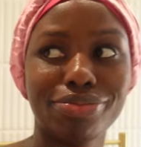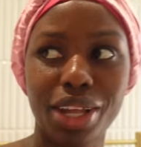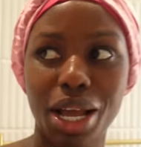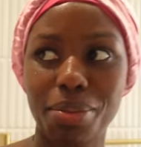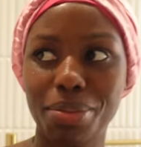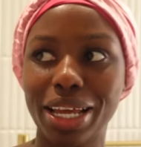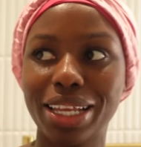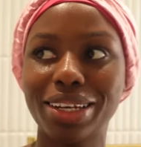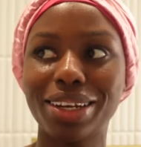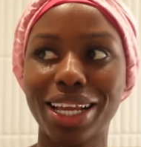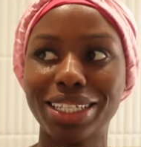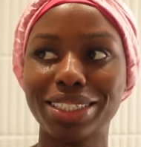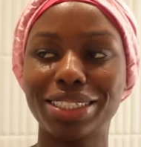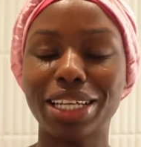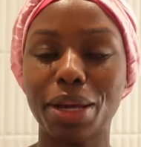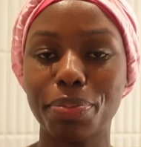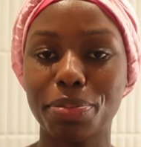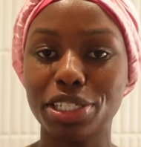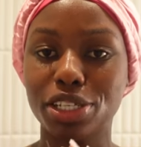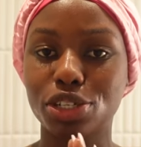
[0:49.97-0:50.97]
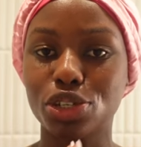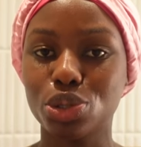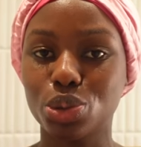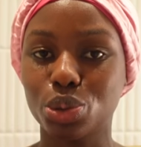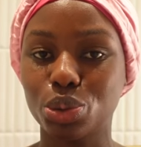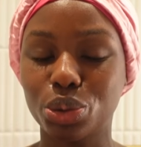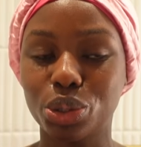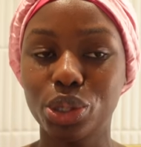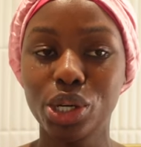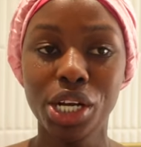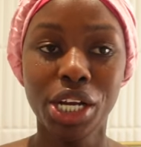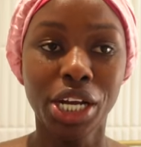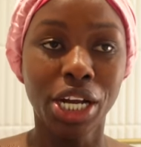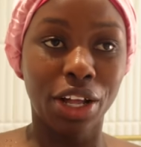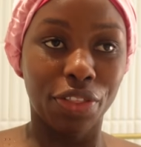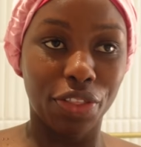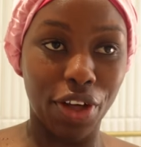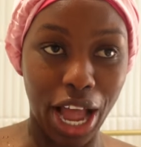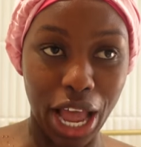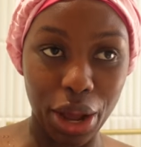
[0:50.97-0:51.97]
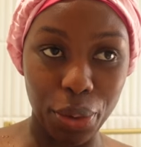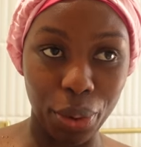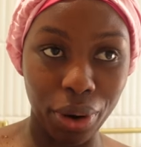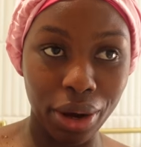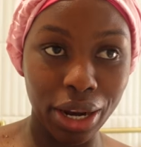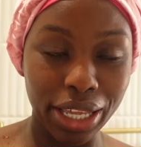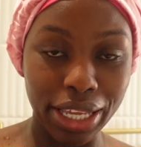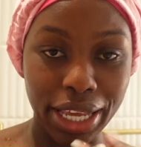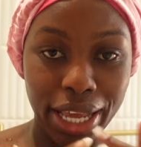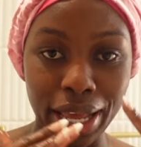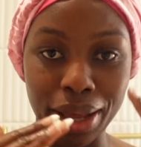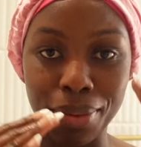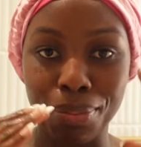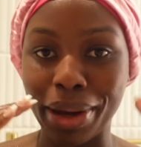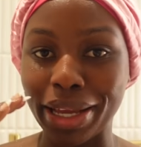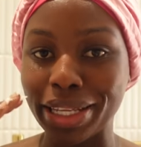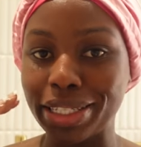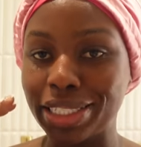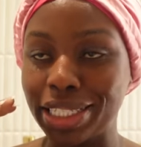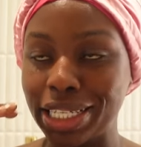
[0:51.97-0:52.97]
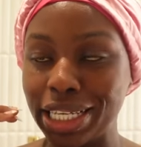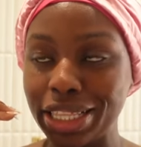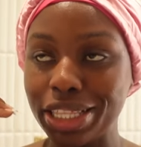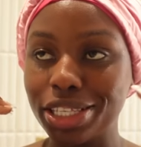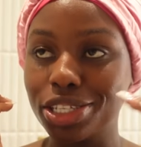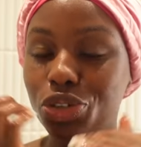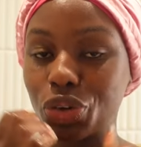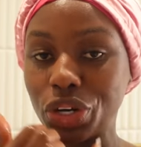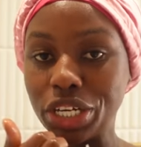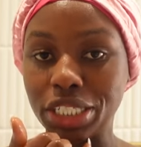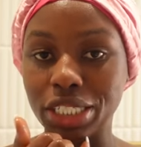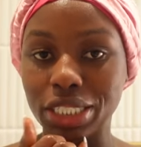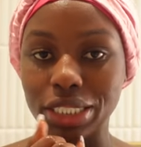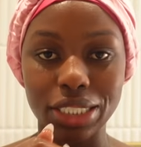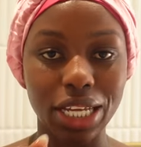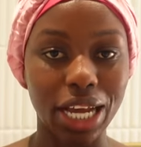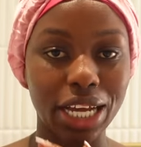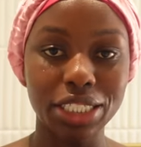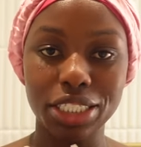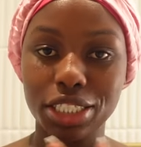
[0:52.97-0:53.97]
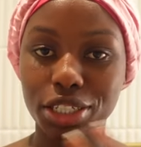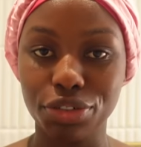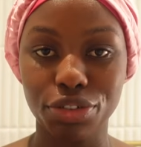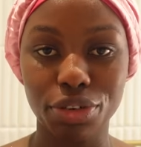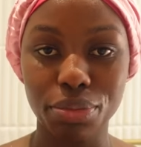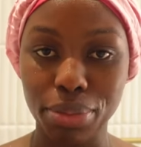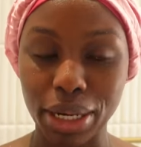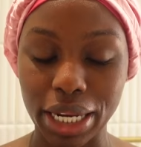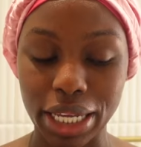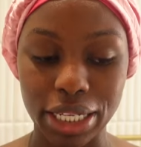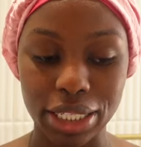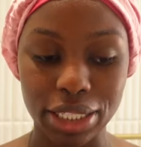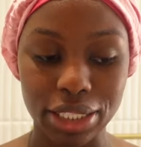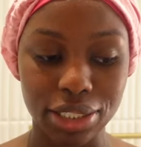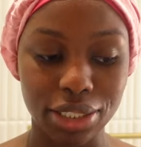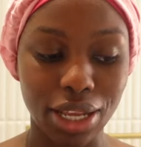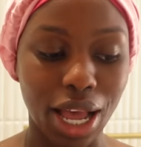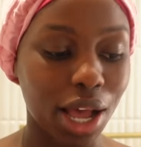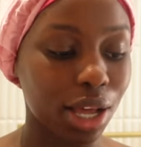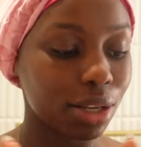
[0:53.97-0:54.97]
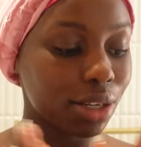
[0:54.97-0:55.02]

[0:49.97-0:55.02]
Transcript: I'm like 99% sure, that I want to get my teeth straightened at a different place.